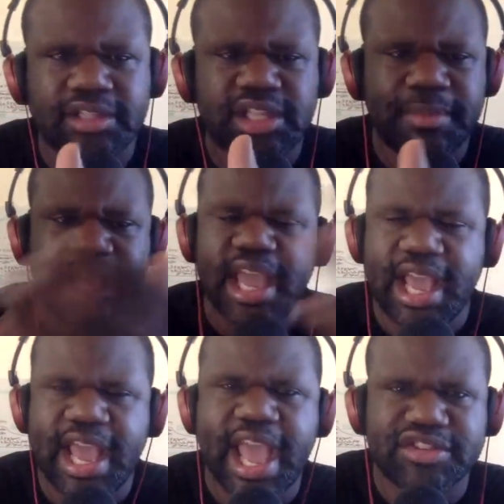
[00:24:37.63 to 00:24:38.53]
else give me, it,
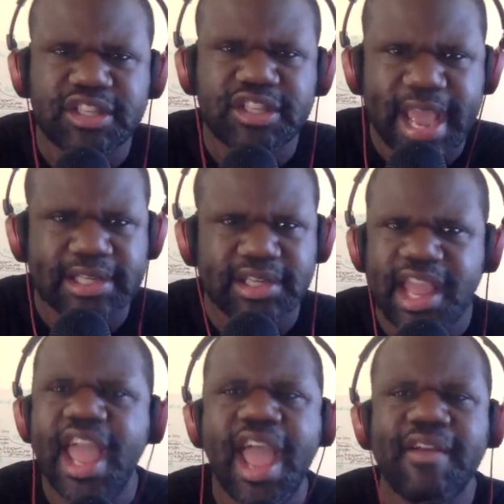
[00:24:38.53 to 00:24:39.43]
it has strings attached.
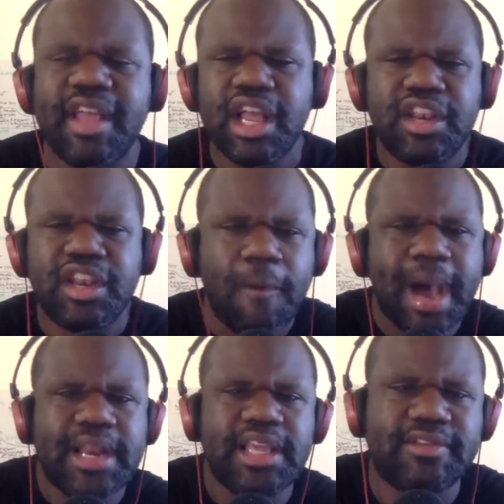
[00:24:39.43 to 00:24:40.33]
It, it,
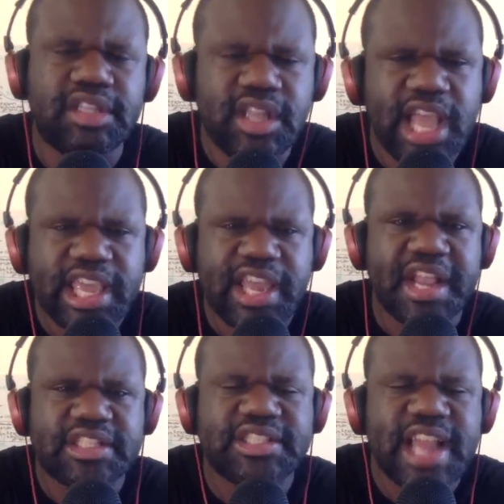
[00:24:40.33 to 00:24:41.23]
nobody gives. Again,
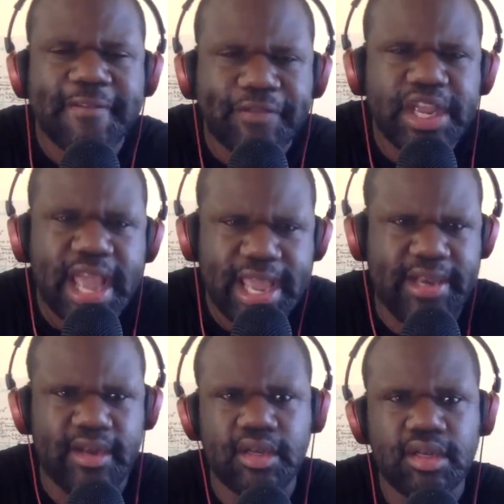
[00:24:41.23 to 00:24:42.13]
this is not free
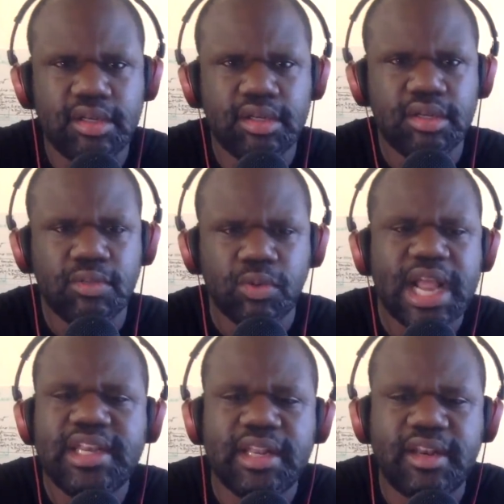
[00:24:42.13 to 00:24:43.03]
aid. We're
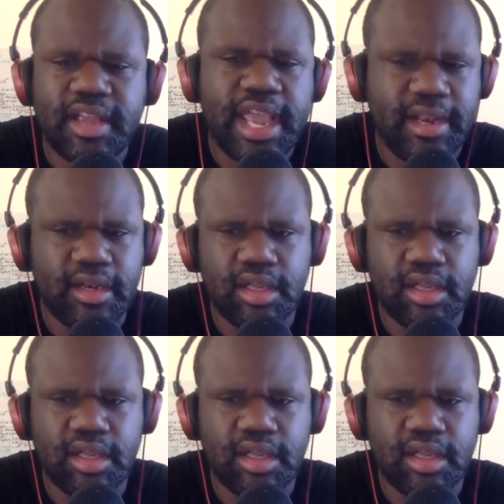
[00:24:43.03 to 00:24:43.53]
not dealing in aid.